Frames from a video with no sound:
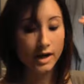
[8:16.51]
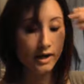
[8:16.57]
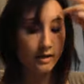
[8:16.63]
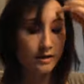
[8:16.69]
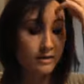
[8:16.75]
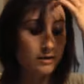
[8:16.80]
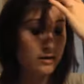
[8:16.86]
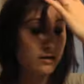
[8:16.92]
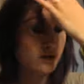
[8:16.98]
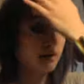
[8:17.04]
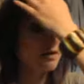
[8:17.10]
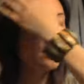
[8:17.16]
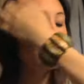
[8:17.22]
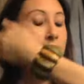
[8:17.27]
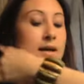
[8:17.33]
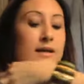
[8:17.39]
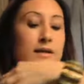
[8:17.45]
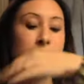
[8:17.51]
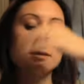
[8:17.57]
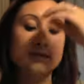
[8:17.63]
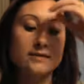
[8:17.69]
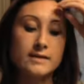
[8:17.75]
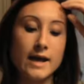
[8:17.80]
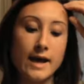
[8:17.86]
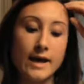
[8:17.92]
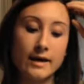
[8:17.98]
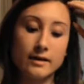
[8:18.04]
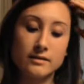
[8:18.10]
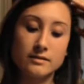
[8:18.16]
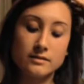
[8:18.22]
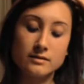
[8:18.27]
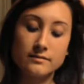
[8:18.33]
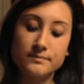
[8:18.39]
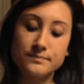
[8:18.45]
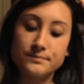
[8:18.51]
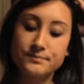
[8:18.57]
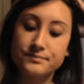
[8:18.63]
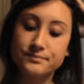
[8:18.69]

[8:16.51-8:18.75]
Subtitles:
had any snags.